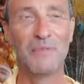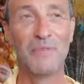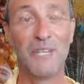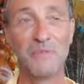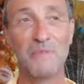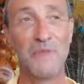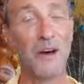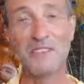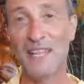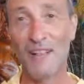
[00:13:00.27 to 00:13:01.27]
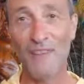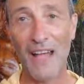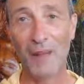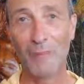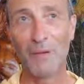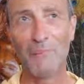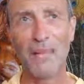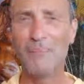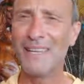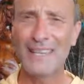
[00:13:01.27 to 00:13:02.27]
It's not self-help, but
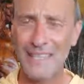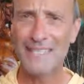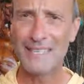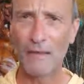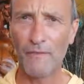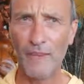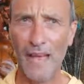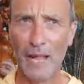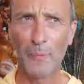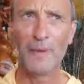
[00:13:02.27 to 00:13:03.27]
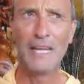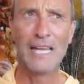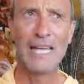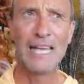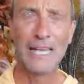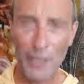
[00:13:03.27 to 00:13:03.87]
maybe it is self-help in